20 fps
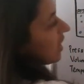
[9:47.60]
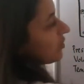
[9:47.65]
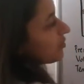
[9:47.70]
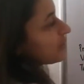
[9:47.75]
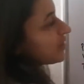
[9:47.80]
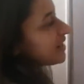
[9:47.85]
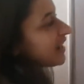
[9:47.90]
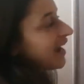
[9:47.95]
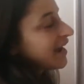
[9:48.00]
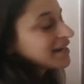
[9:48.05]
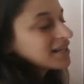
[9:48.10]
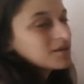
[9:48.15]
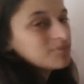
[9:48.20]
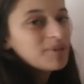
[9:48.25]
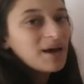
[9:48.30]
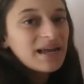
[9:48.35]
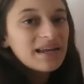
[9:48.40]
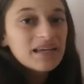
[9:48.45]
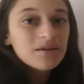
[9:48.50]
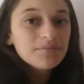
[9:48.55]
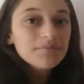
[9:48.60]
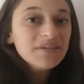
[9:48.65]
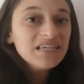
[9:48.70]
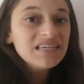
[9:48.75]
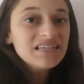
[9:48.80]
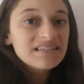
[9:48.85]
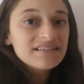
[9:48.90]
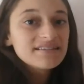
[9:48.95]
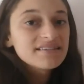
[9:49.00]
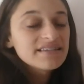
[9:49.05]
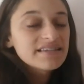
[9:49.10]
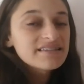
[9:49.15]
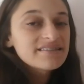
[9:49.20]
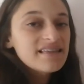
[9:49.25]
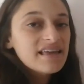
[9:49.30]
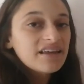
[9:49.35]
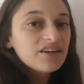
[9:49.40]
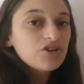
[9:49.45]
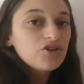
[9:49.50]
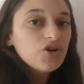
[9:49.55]
And what adiabatic means
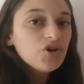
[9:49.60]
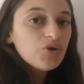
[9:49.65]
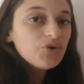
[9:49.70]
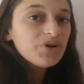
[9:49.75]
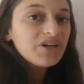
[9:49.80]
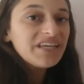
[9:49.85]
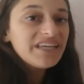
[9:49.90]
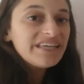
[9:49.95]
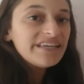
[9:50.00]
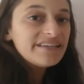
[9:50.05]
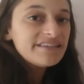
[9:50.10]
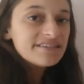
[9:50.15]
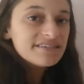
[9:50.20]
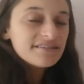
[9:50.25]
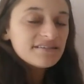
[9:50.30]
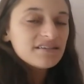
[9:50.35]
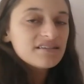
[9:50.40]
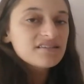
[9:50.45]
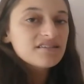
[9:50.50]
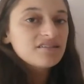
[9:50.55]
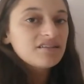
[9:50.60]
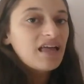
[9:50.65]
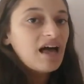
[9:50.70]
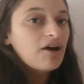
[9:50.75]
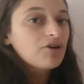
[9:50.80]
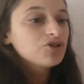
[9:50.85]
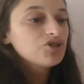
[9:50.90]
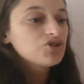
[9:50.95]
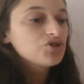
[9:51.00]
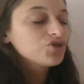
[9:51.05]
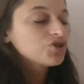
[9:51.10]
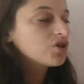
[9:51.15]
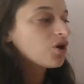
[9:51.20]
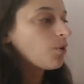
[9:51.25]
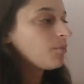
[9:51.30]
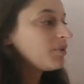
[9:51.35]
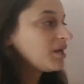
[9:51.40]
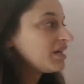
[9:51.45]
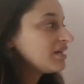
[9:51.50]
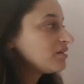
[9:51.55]
is that no heat is allowed to
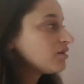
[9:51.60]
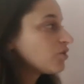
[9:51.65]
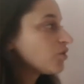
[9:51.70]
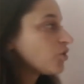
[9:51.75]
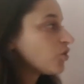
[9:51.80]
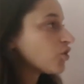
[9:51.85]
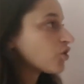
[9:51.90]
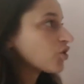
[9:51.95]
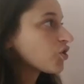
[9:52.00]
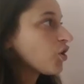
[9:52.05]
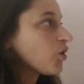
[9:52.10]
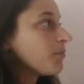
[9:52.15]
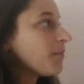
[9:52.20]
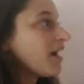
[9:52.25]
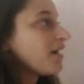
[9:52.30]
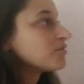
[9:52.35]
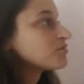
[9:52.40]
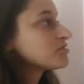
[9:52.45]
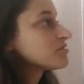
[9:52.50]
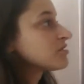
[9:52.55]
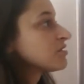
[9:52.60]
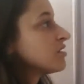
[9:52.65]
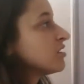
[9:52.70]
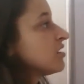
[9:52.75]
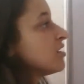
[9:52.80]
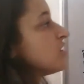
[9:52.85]
come in or come out.